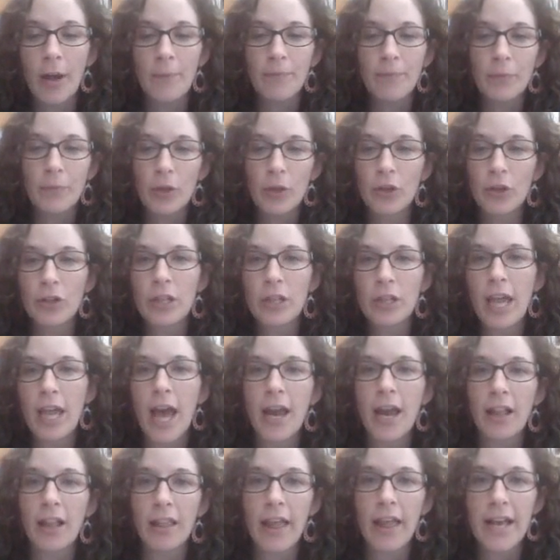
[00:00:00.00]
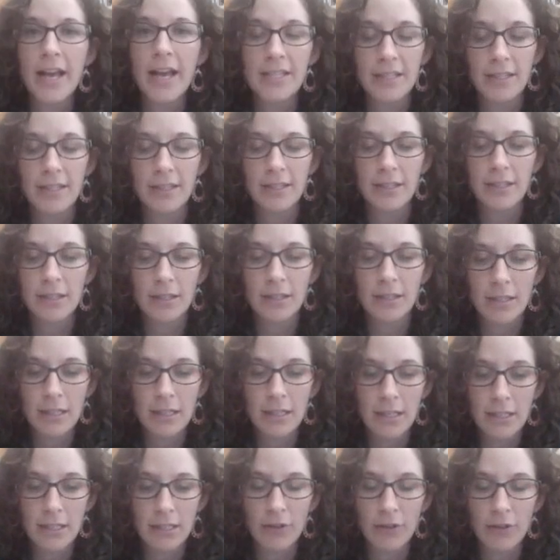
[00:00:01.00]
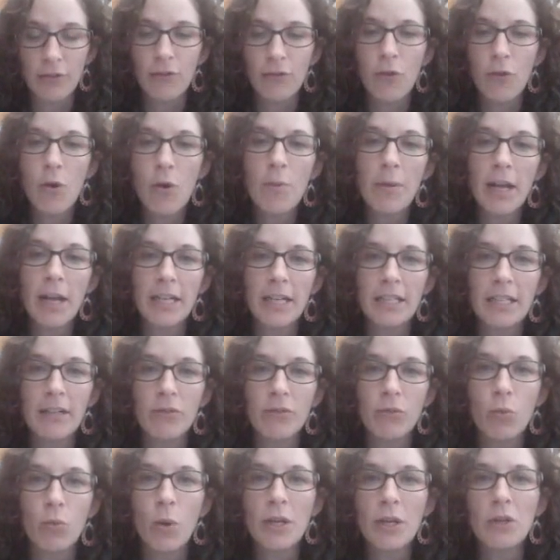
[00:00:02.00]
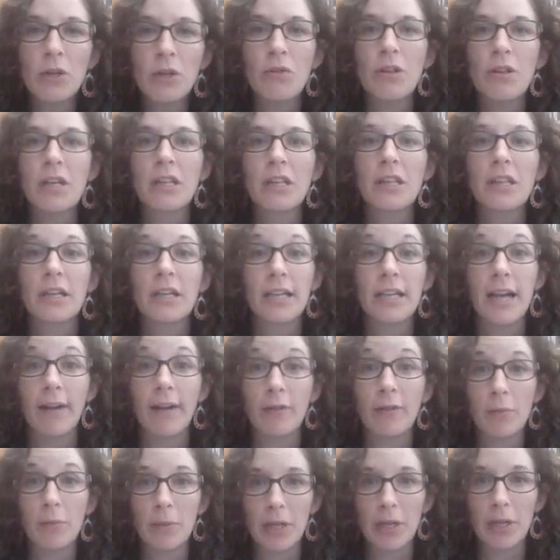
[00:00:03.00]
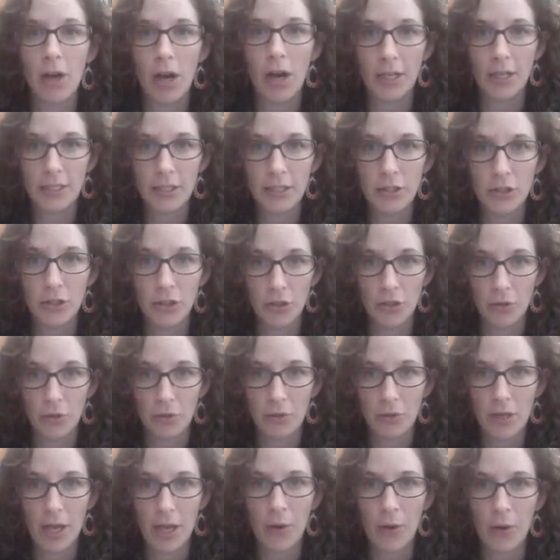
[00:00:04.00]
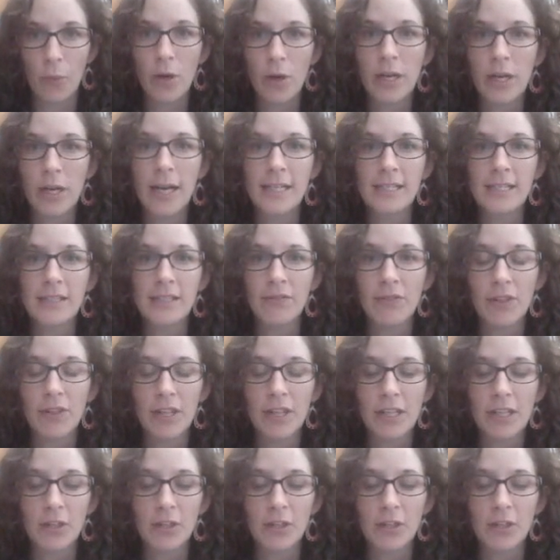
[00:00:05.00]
early adolescence to form an idea of what you think the government ought to do and what kinds of things